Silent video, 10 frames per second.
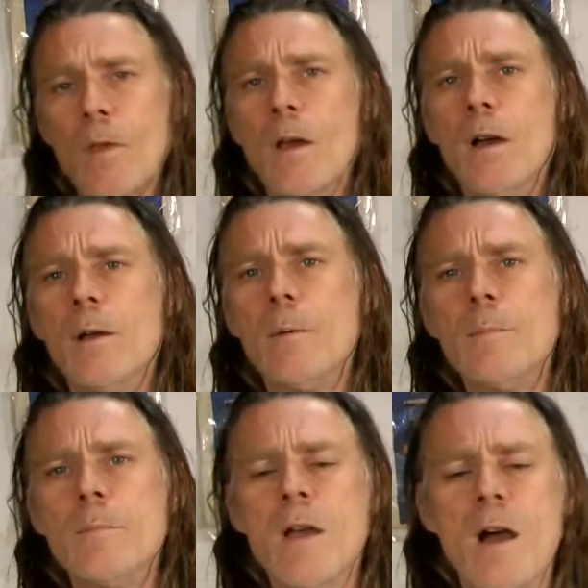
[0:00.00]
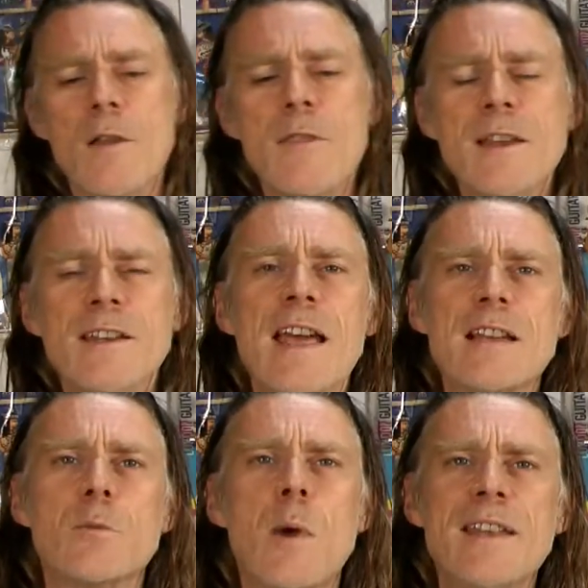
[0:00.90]
I think
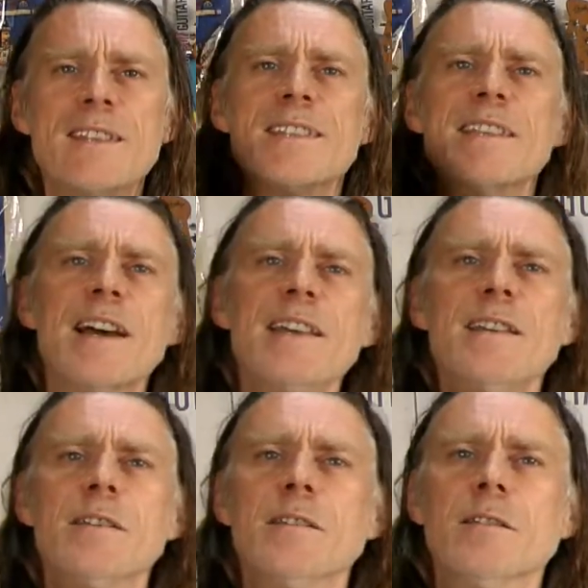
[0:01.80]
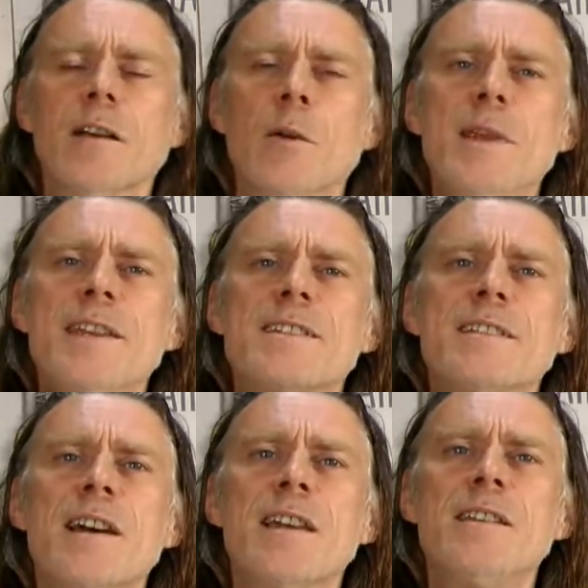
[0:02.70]
next Wednesday, a week
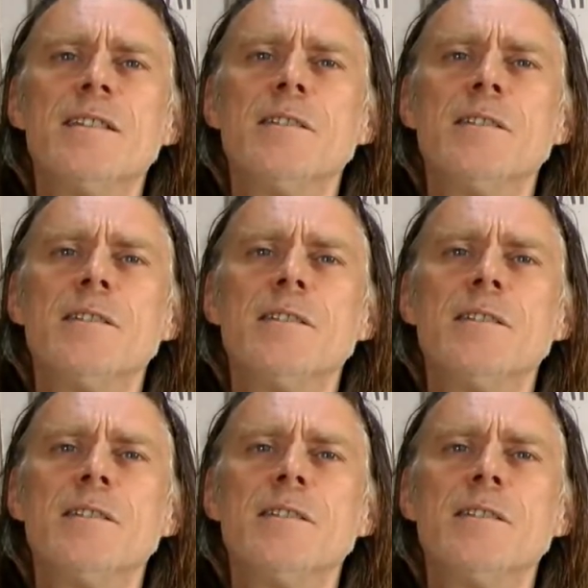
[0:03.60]
today,